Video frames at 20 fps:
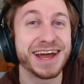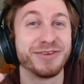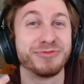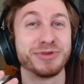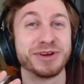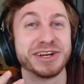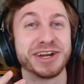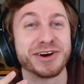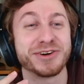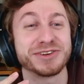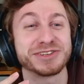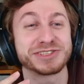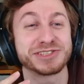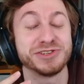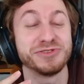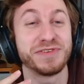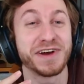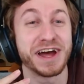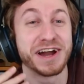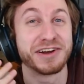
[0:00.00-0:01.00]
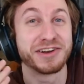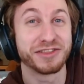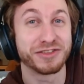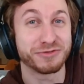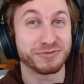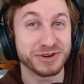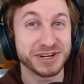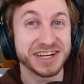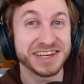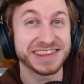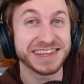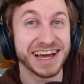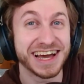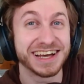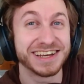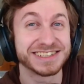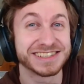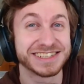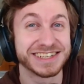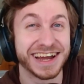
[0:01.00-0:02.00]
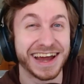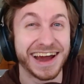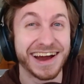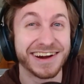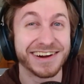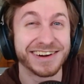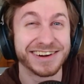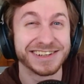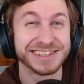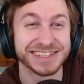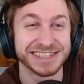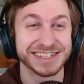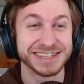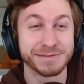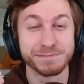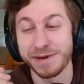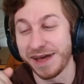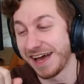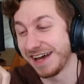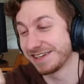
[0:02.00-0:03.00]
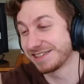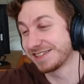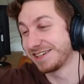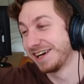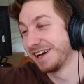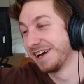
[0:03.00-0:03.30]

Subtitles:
we noticed you've had 3,000 errors in the past